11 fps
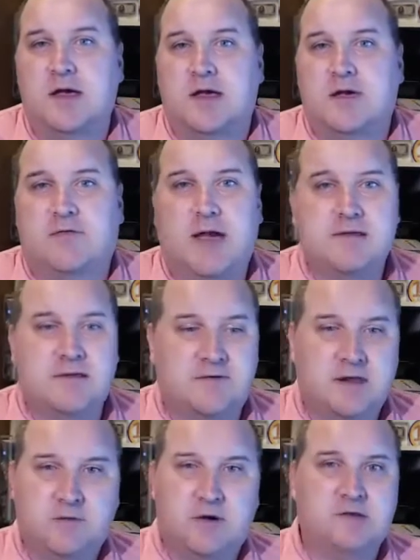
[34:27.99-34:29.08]
If you guys have any
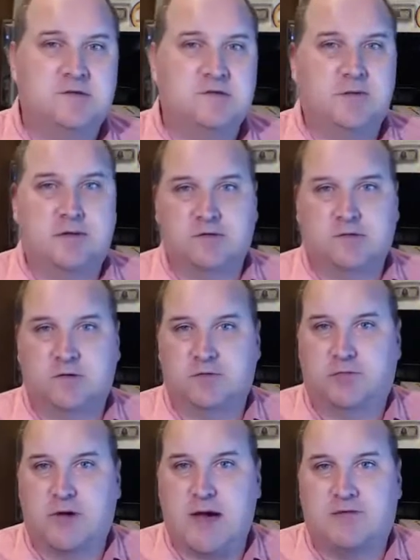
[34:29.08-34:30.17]
questions about the Social
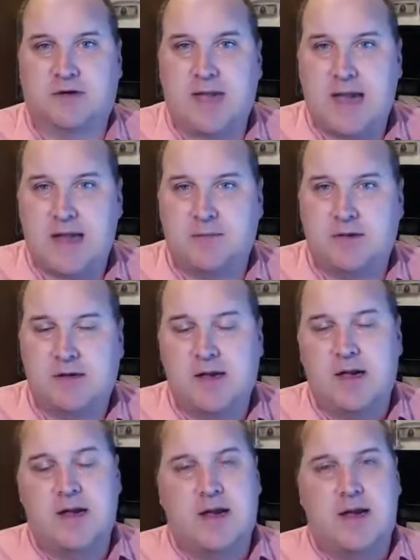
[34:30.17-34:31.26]
Profit Academy,
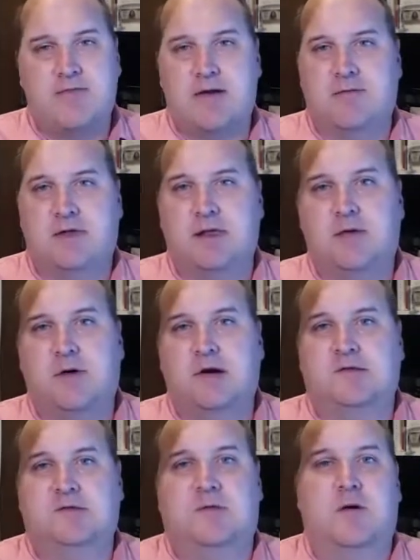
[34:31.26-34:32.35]
if you have any
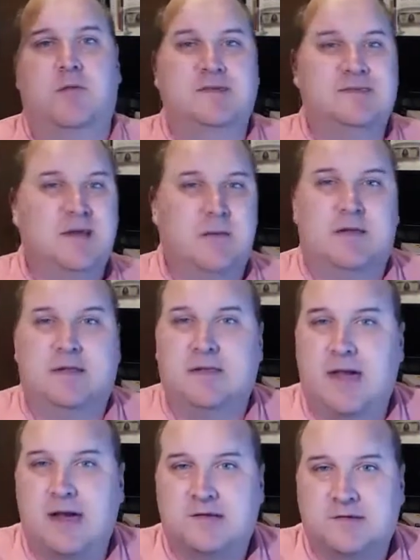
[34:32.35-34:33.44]
questions about what's coming
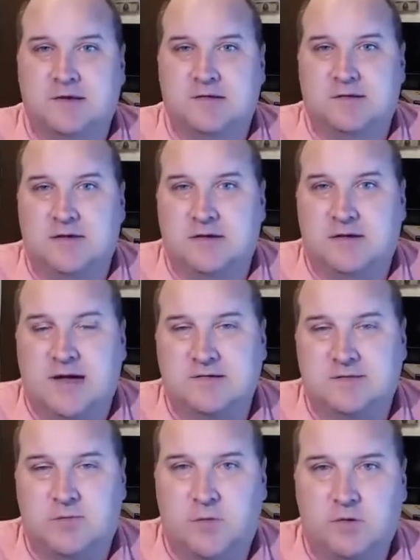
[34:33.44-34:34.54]
next, because Neil has
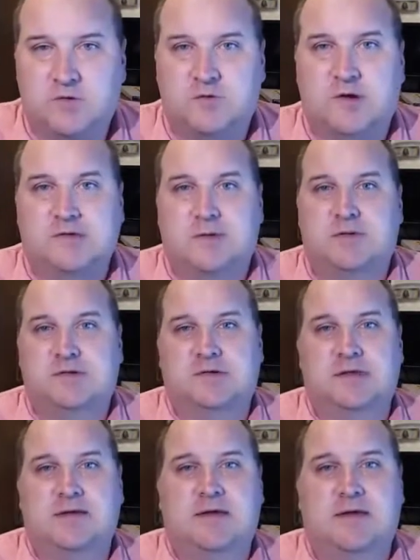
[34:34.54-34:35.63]
some more tricks up his
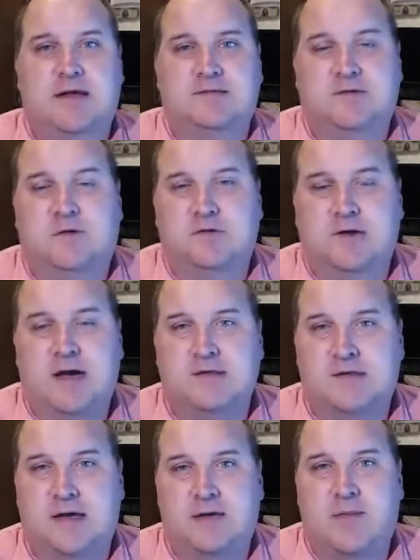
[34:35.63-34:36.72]
sleeve that he hasn't told you guys
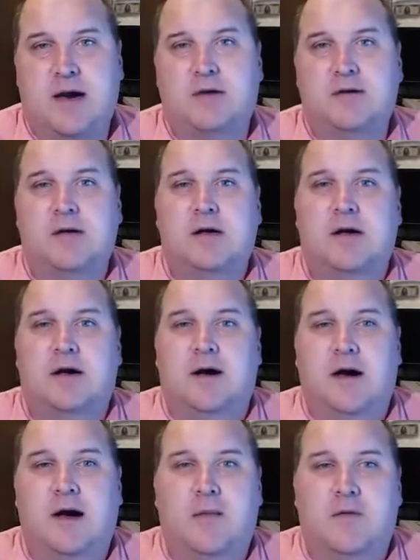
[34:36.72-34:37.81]
yet about,
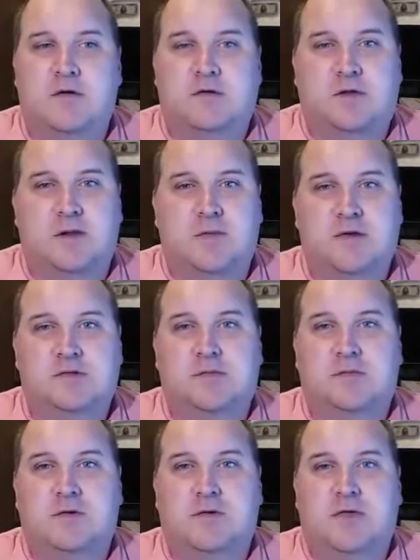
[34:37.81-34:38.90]
uh, but there's going to be some
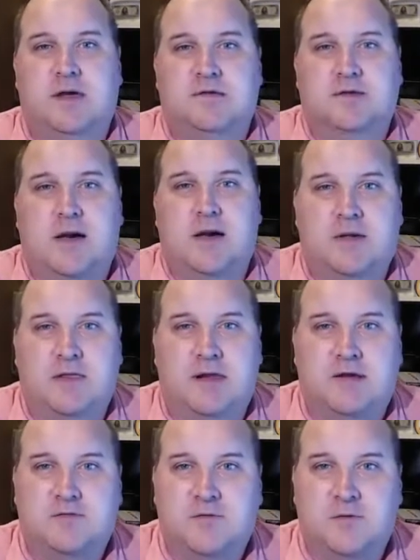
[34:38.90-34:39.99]
new things coming in the
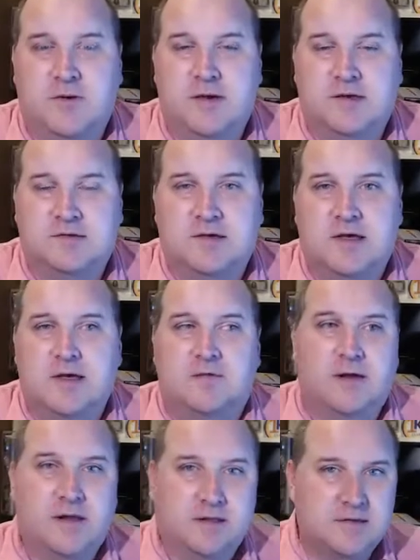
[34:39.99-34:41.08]
next few weeks.
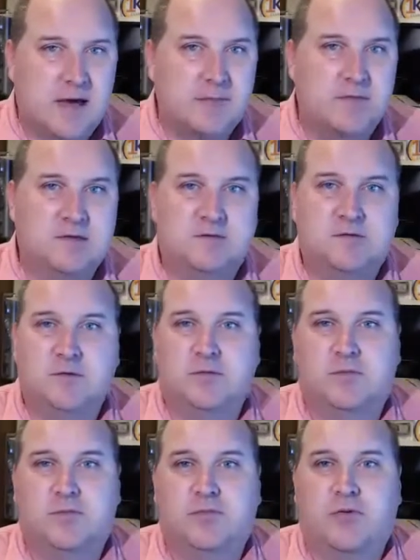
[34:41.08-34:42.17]
Right on top of this new
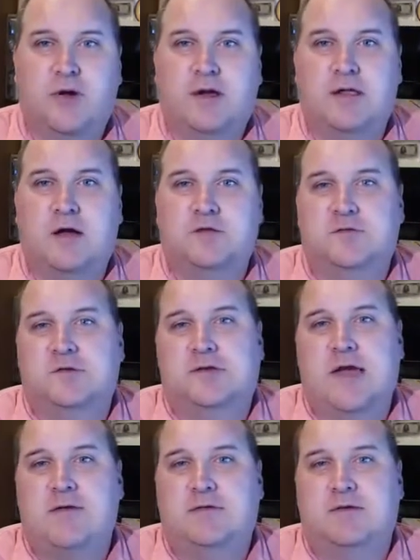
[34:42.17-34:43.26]
product launch we just
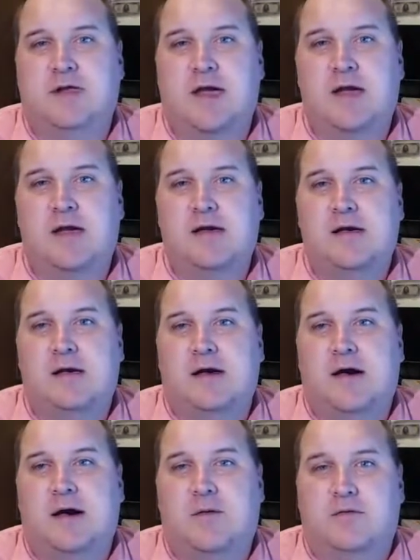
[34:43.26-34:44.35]
gave you today
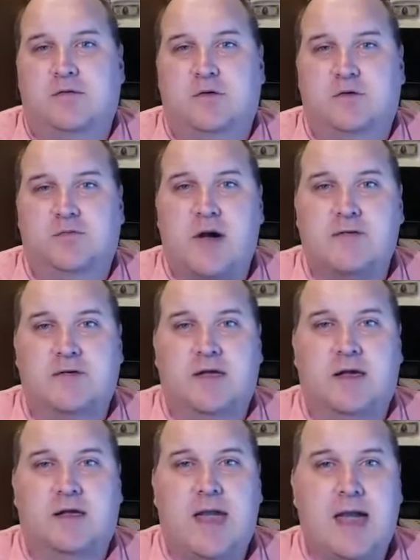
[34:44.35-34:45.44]
uh, with the Social Profit
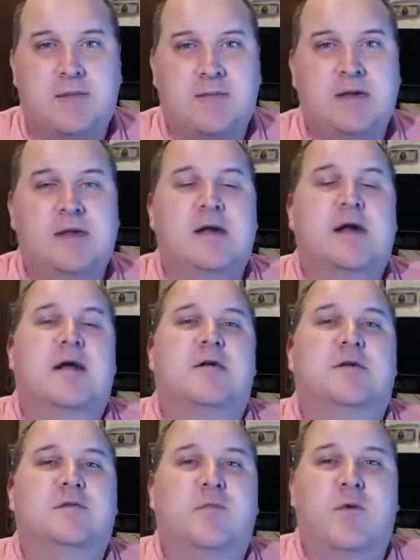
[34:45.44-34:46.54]
Academy,
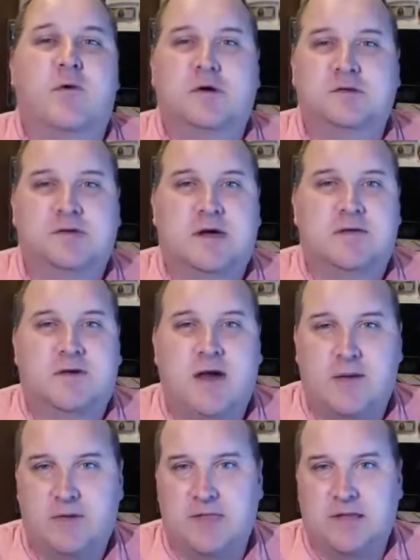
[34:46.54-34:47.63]
there's more stuff
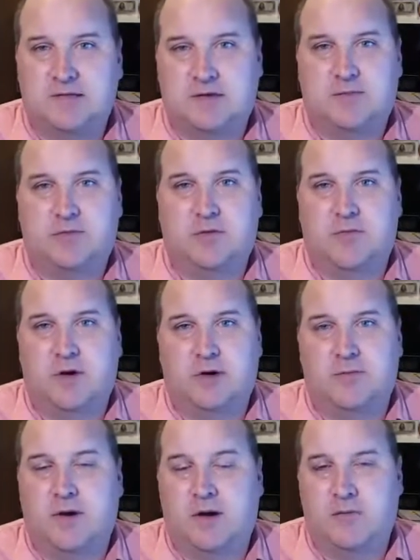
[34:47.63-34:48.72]
coming that's going to put more,
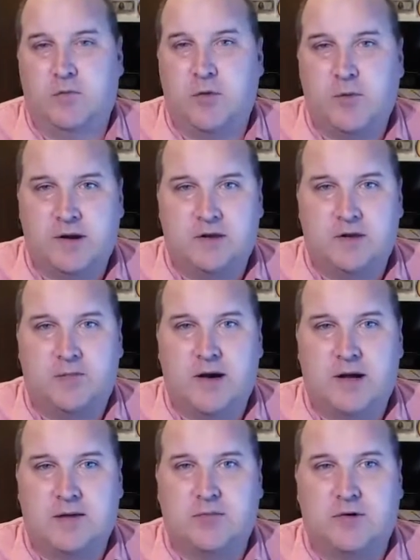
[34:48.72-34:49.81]
more, money in your
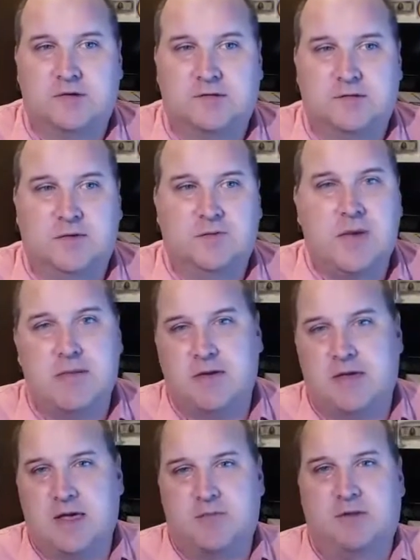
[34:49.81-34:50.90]
pocketbooks. And maybe you
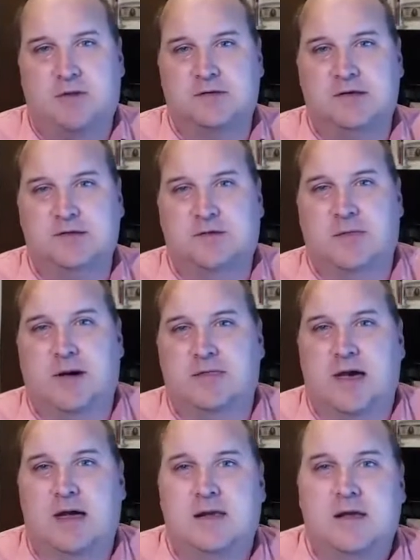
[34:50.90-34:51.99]
can give them a little teaser about
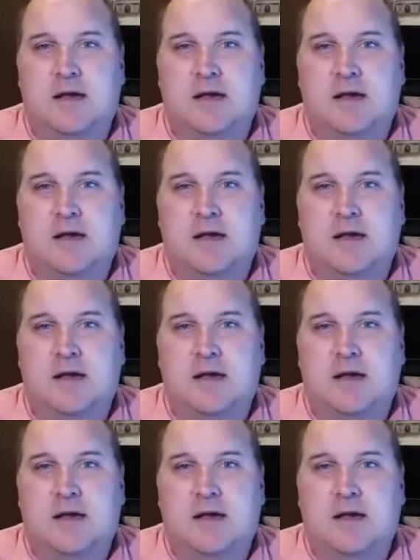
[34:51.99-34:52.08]
that.